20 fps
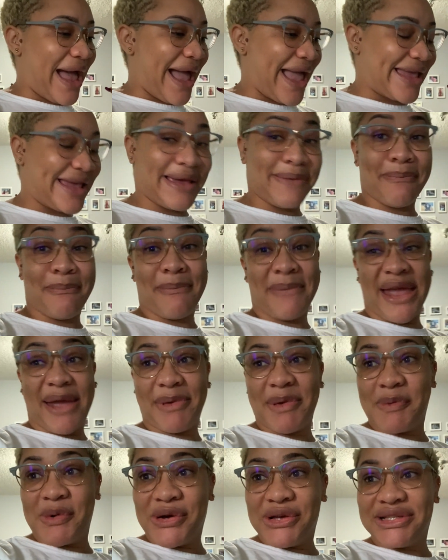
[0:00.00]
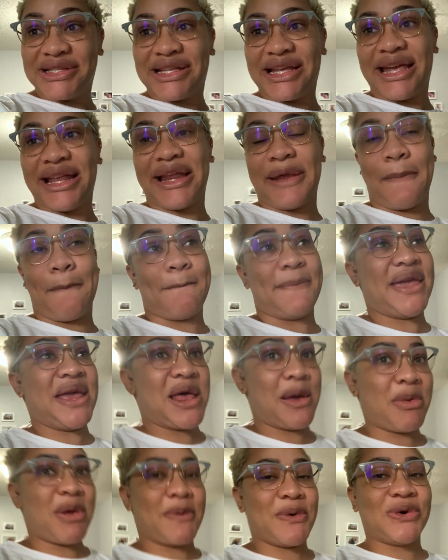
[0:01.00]
it may be posted, it may
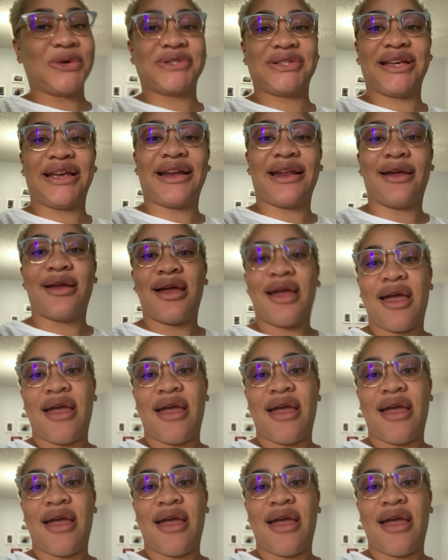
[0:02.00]
not be posted.